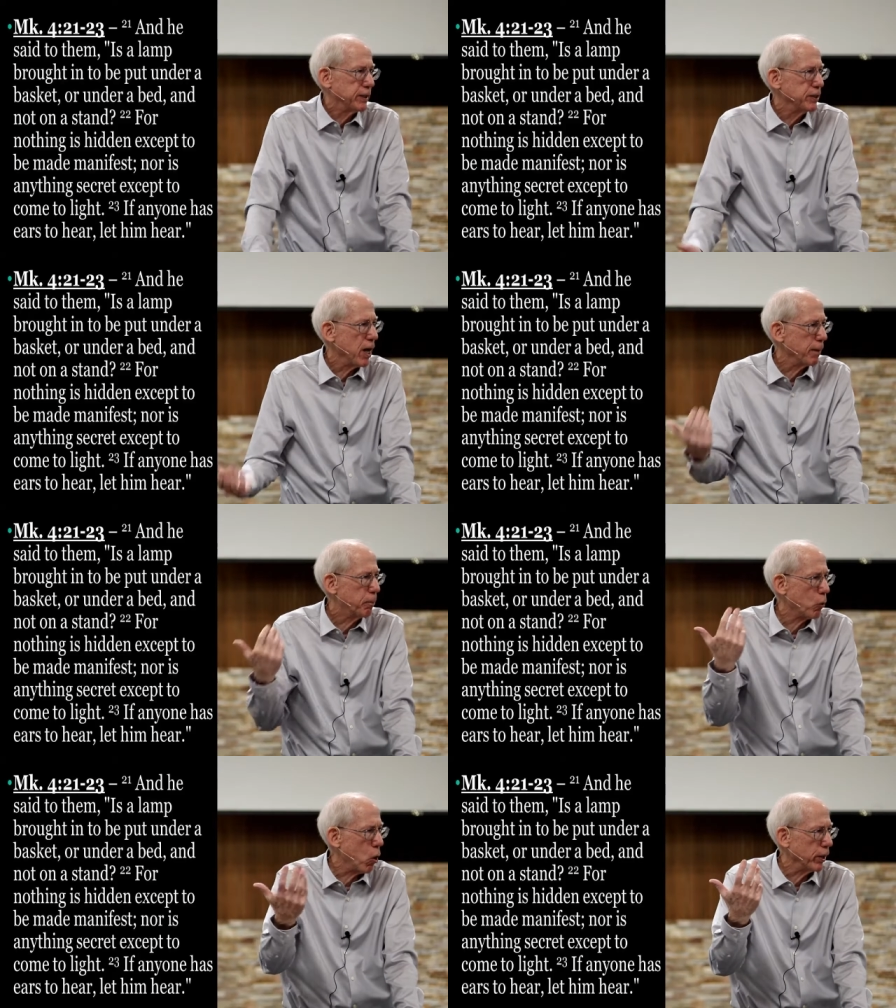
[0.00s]
It's
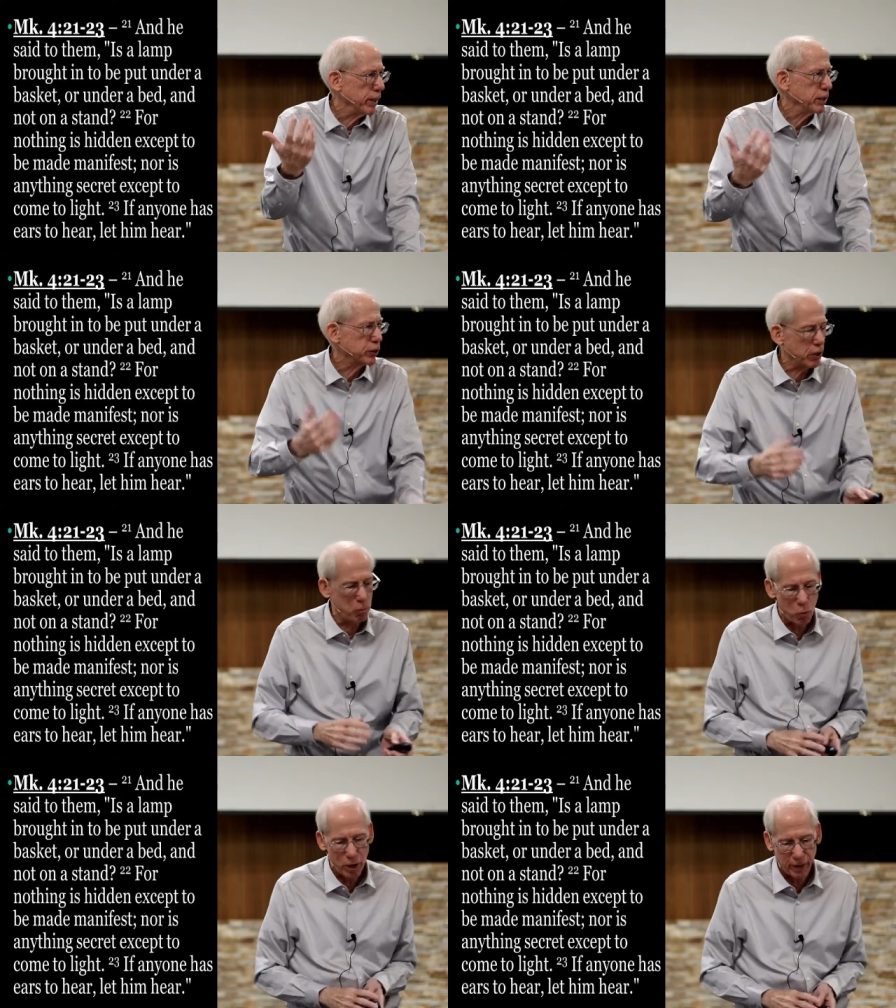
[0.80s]
not brought in
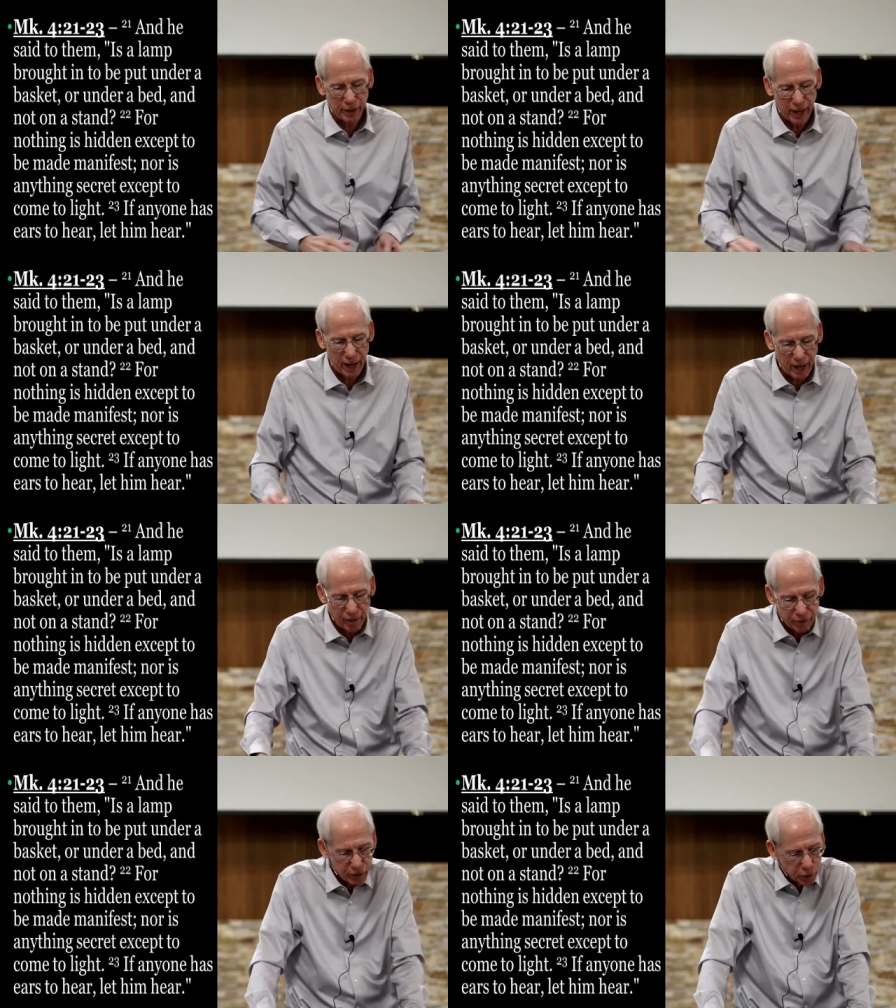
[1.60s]
somewhere to
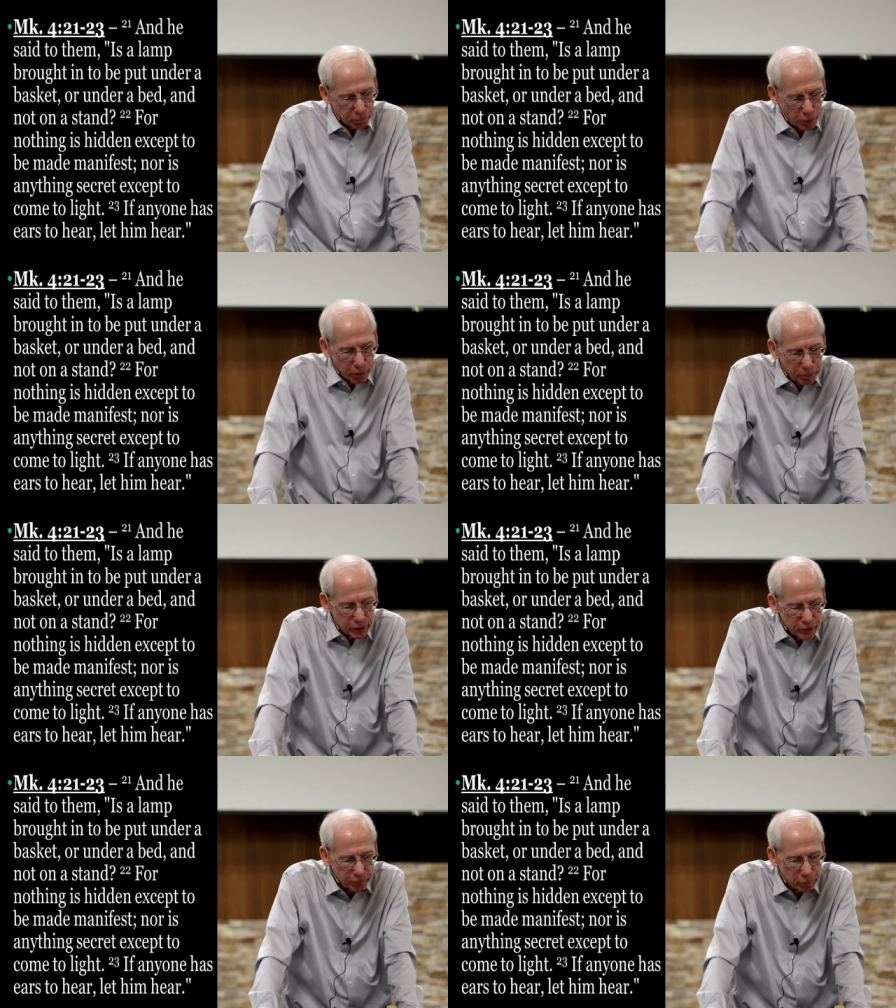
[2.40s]
have its
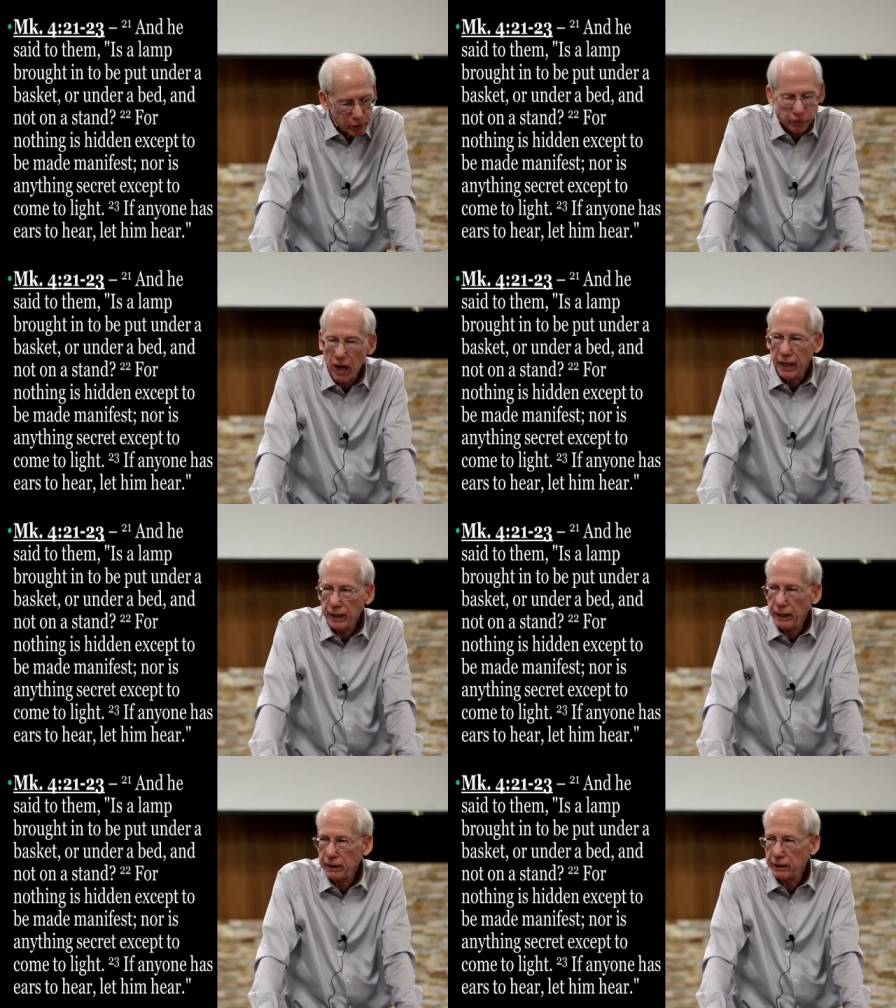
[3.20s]
purpose of
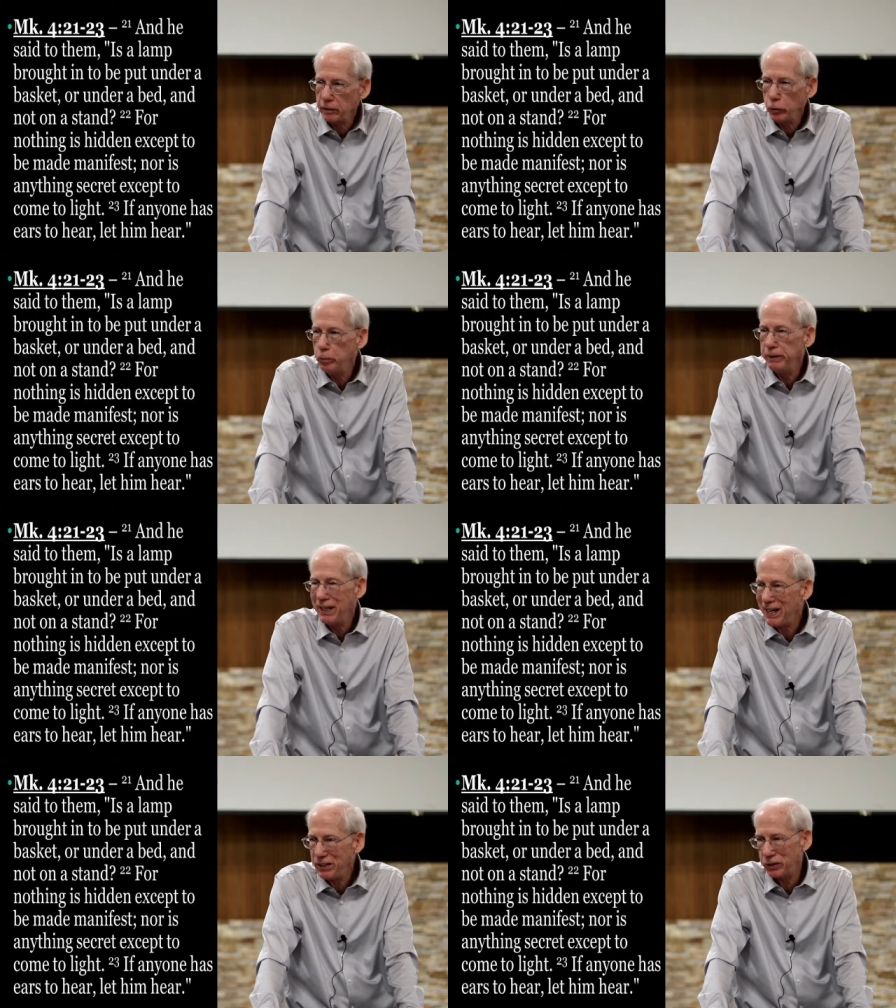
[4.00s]
providing
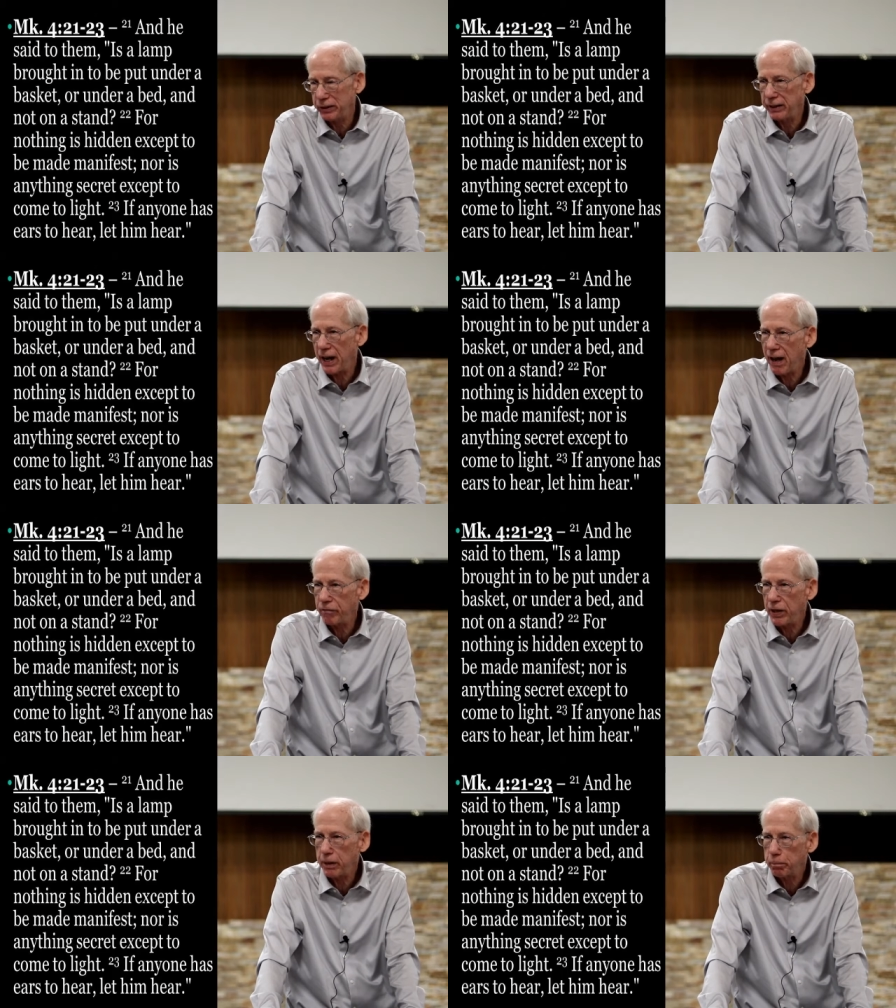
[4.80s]
illumination, to
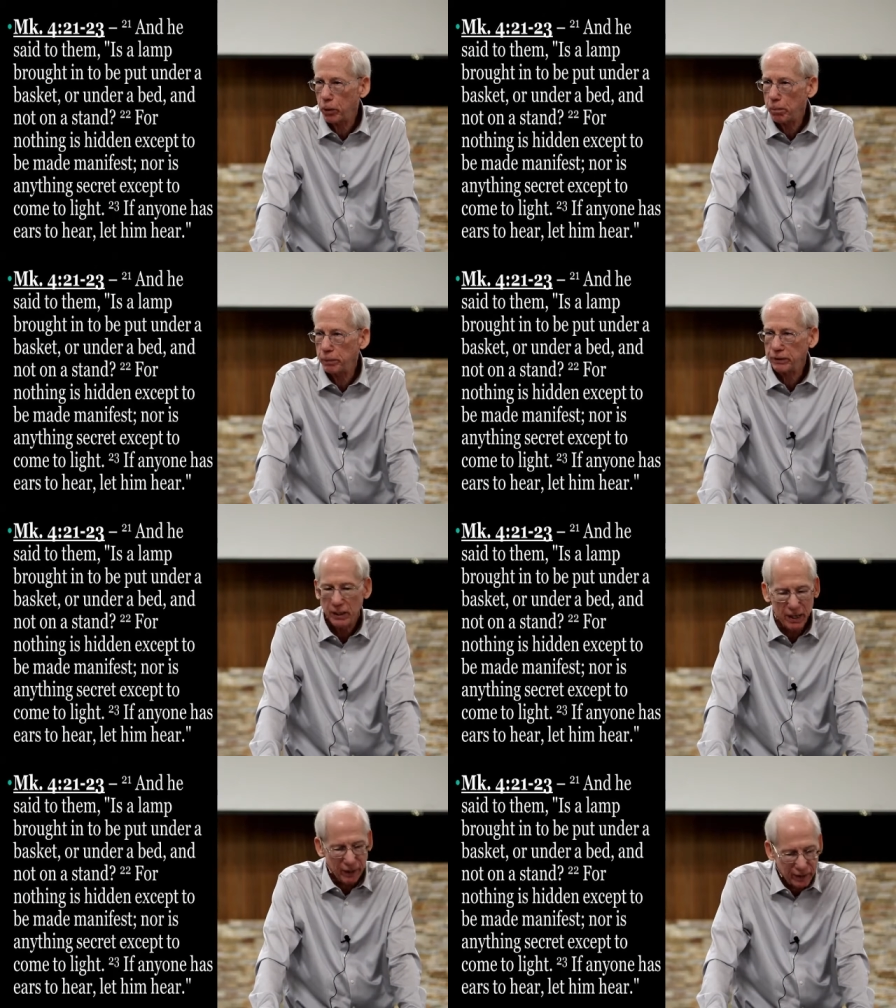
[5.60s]
have that
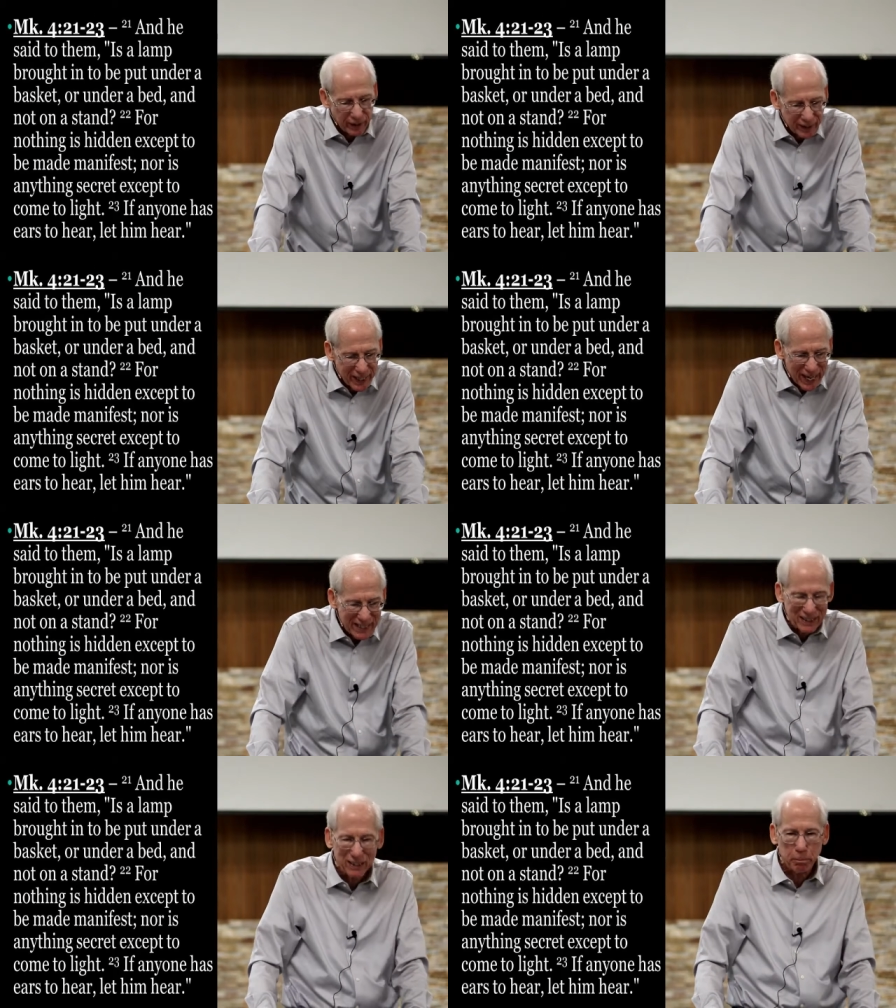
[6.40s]
purpose
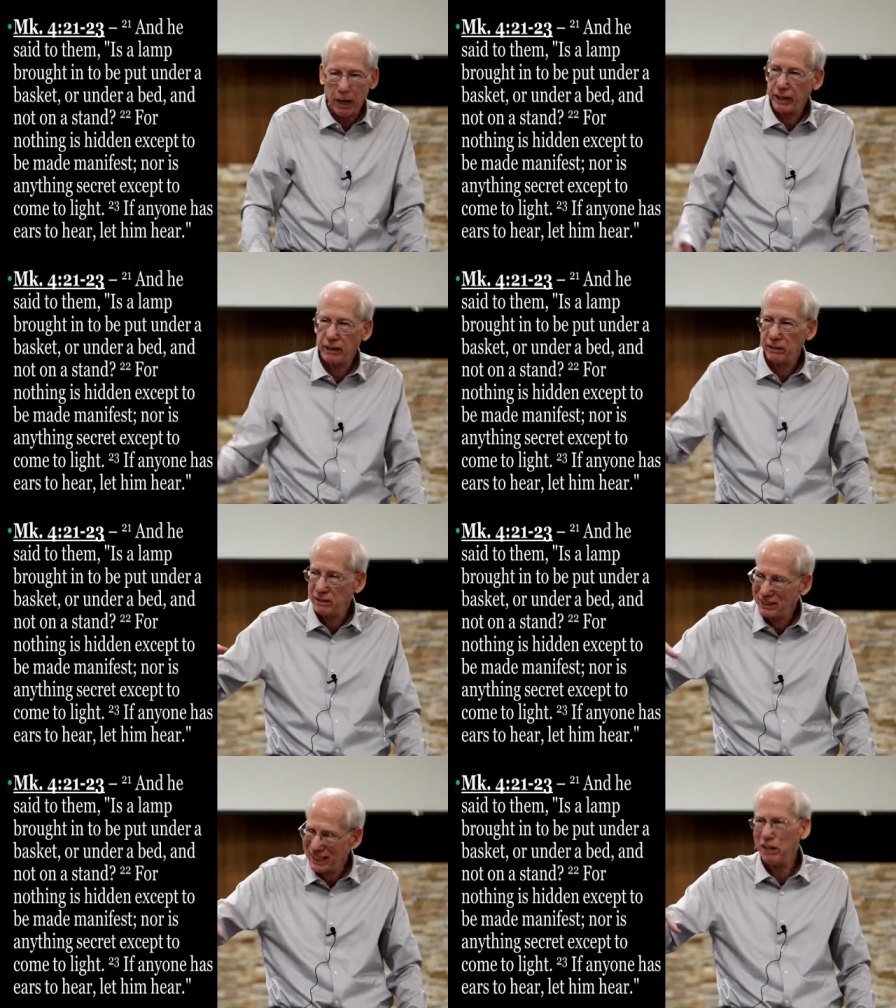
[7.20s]
negated by
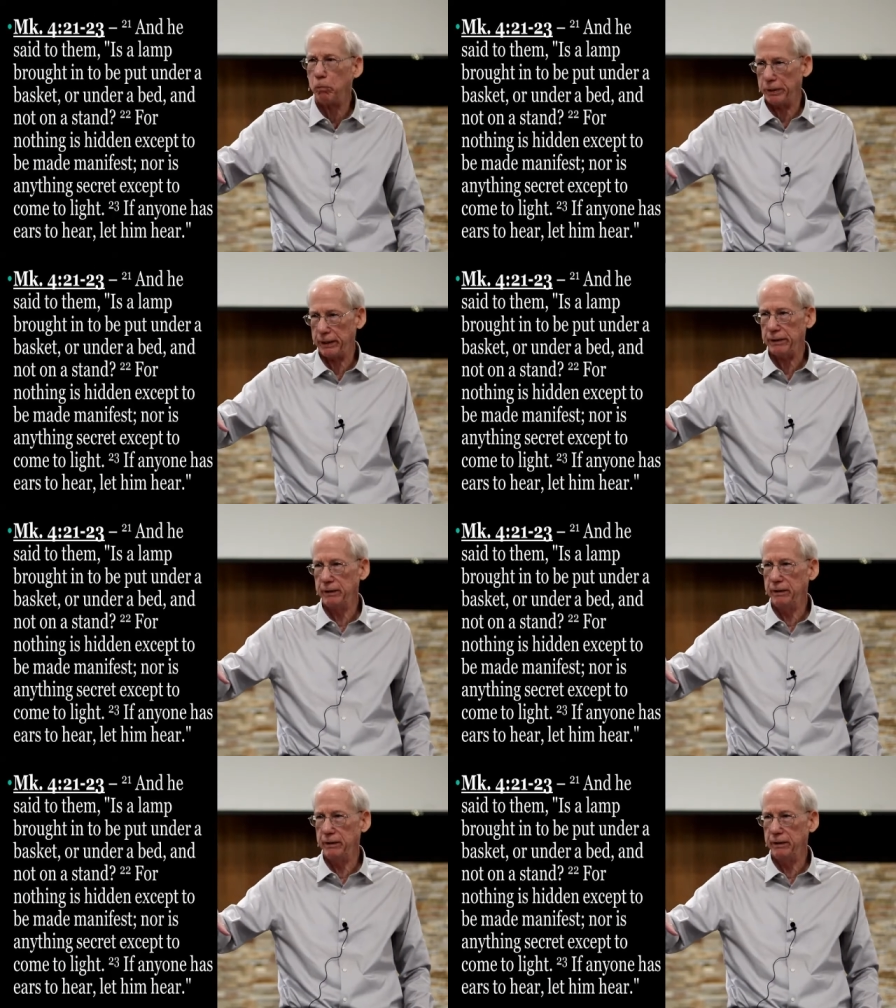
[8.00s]
concealment.